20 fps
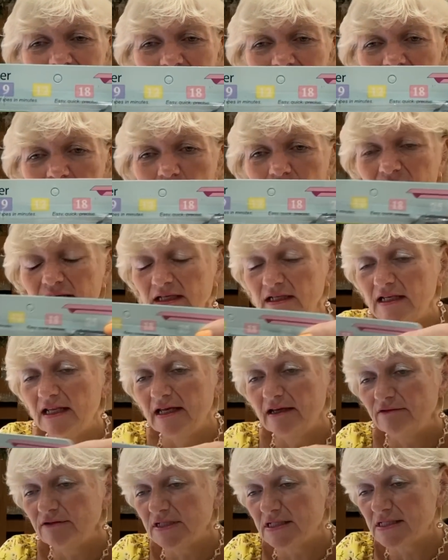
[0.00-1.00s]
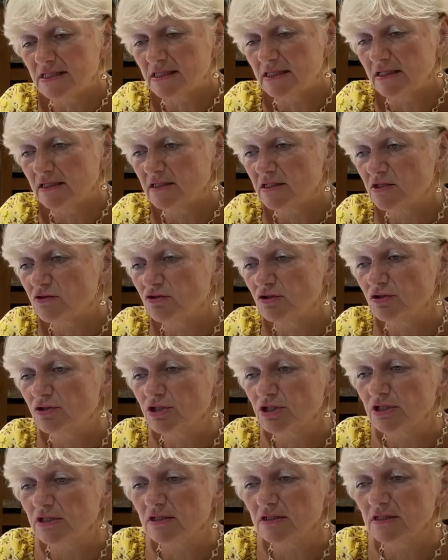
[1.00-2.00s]
quite hilarious, the
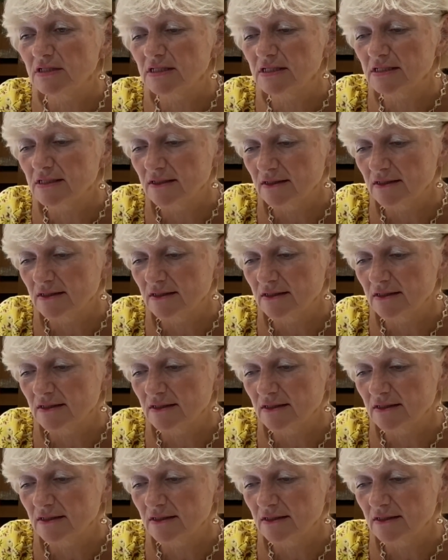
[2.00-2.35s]
instructions